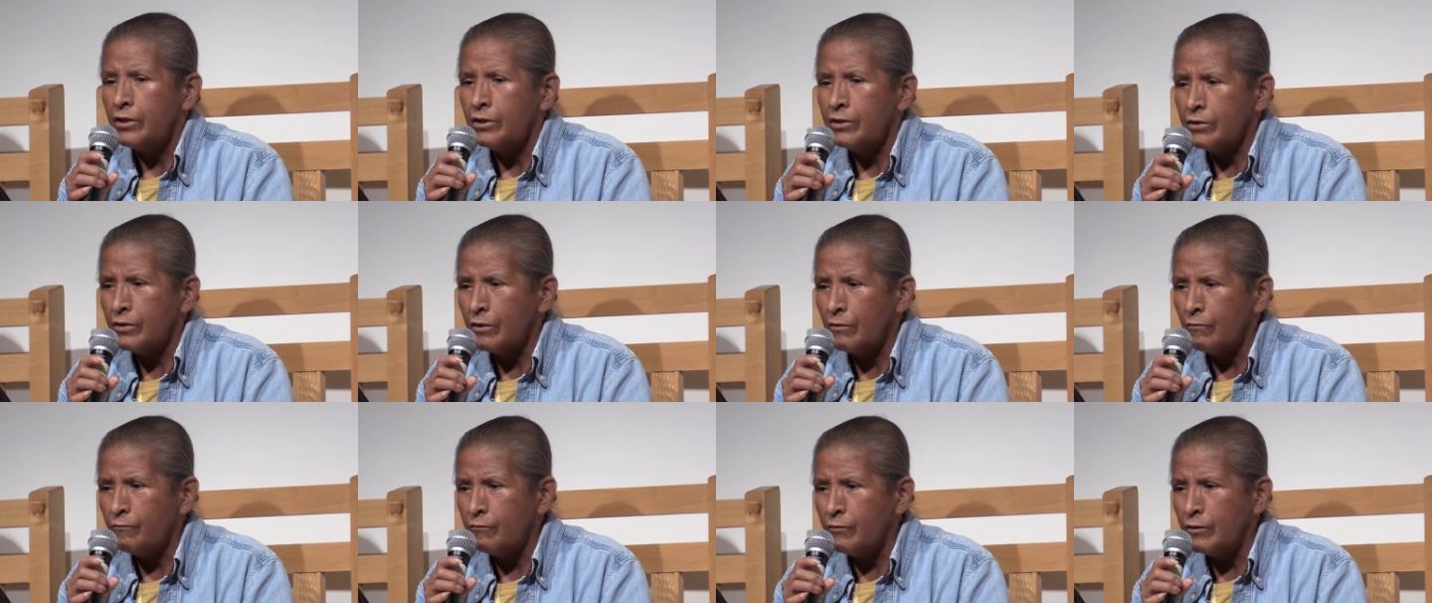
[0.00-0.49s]

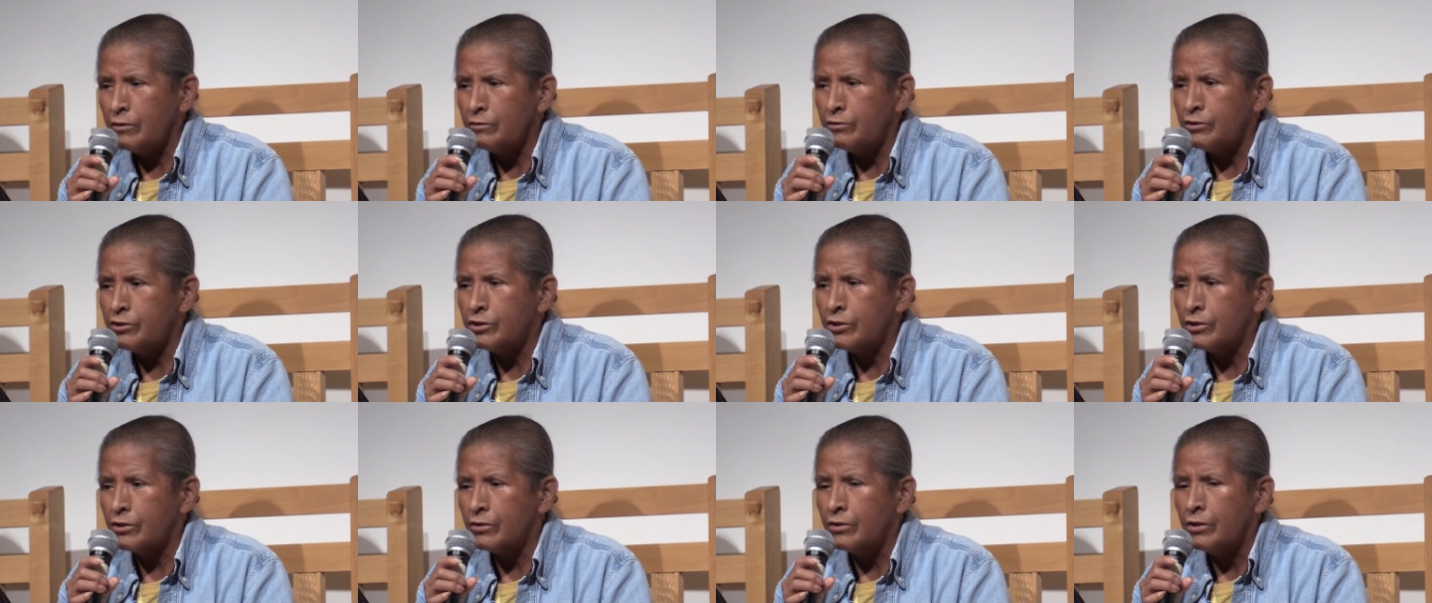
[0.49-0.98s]
in the
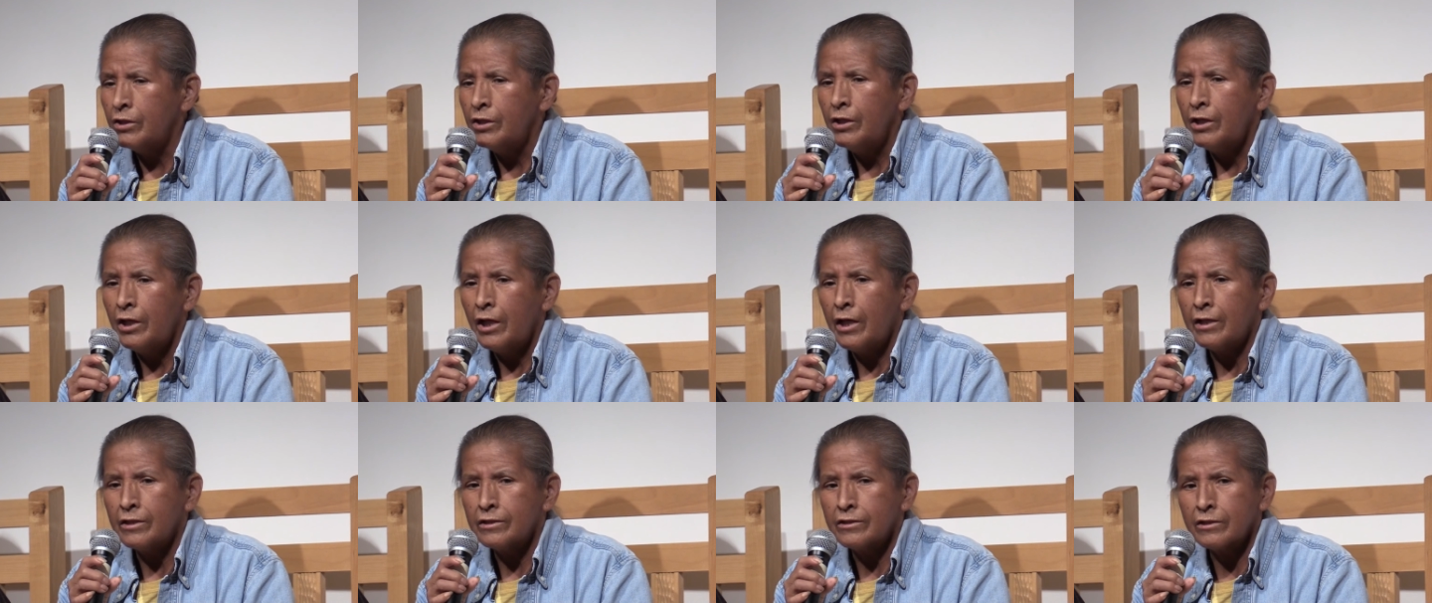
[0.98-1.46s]
future
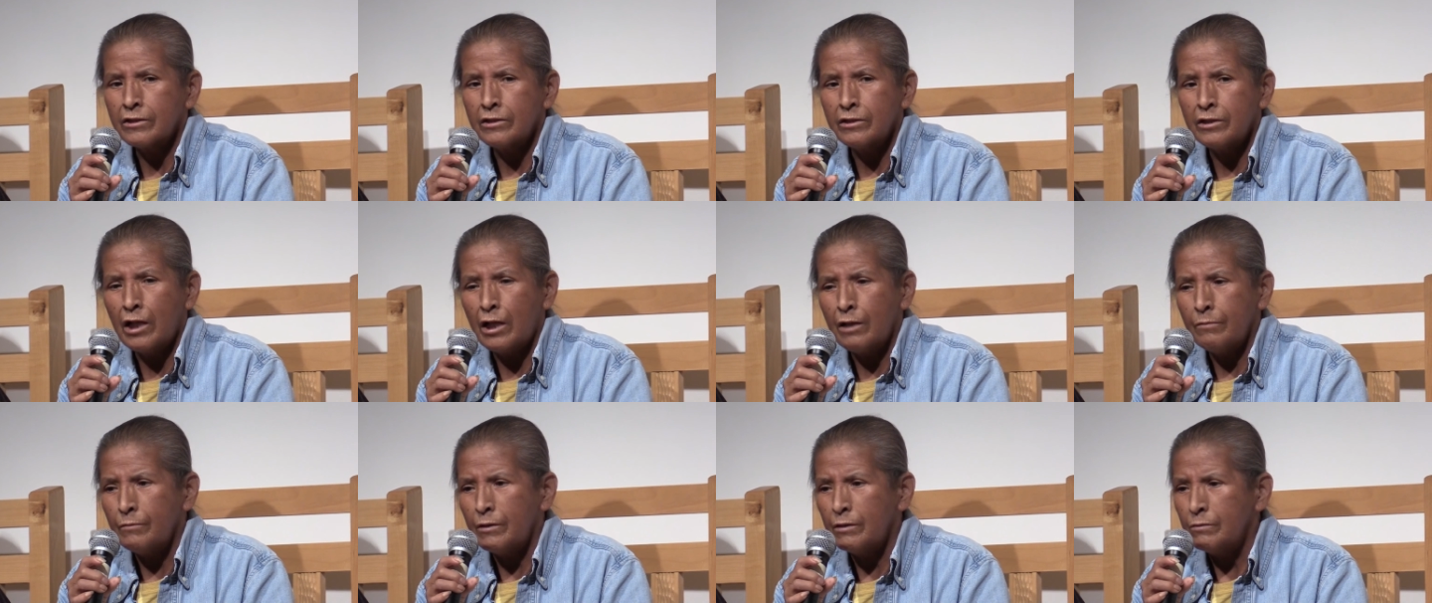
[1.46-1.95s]
as
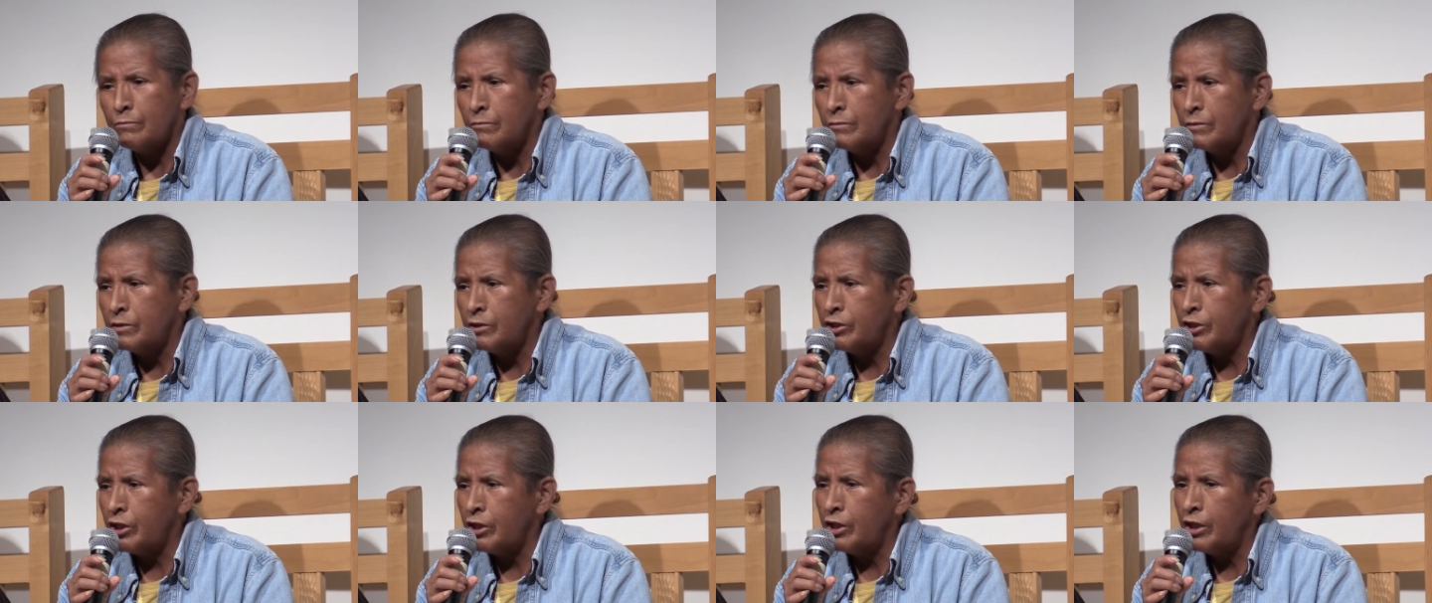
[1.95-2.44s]

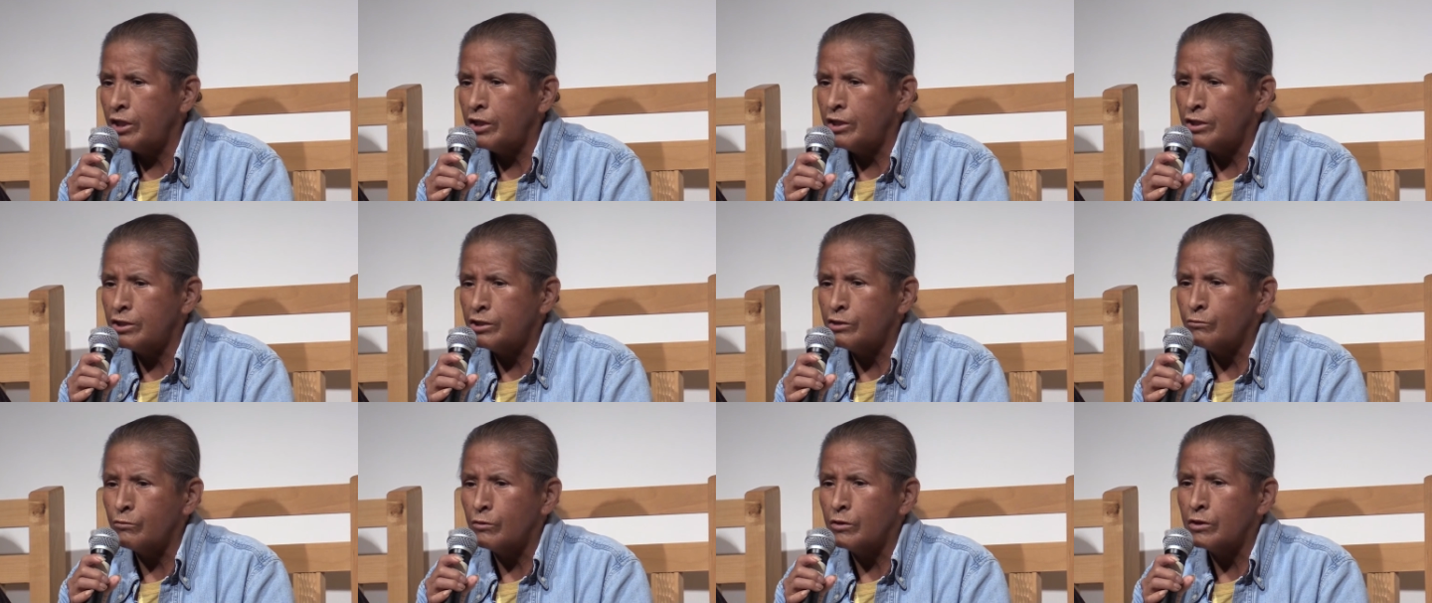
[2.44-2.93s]
climate
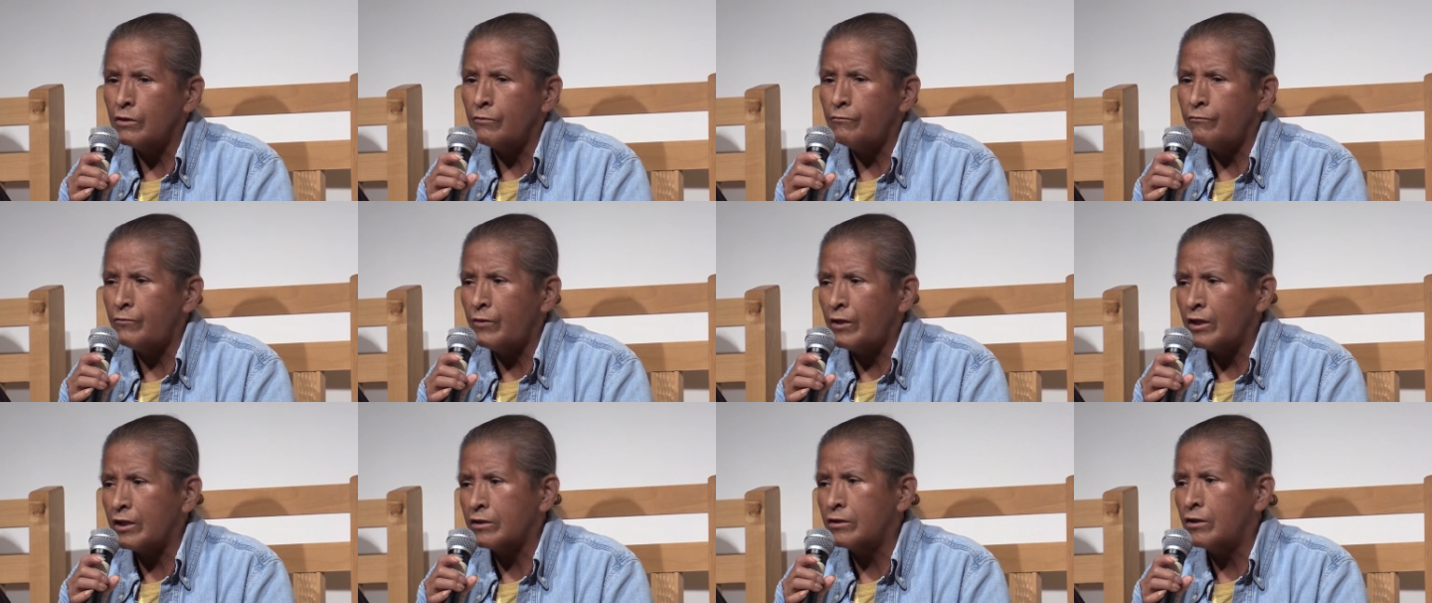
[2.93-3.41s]
change will
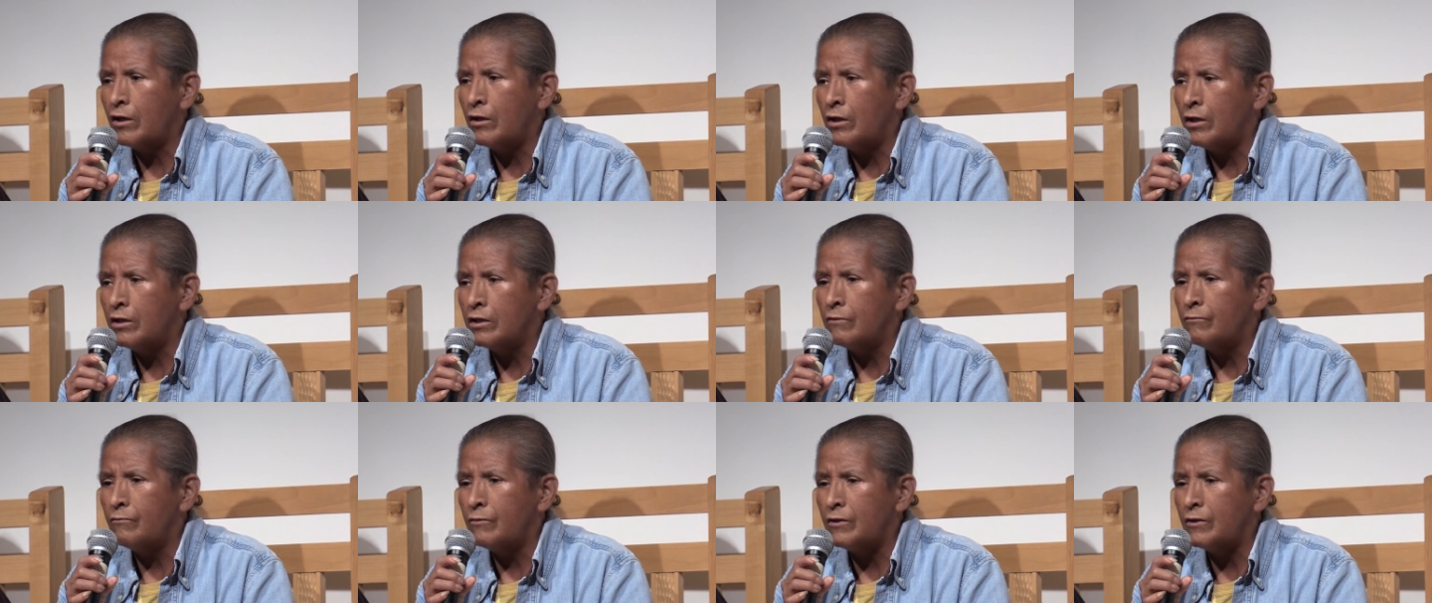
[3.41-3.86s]
affect all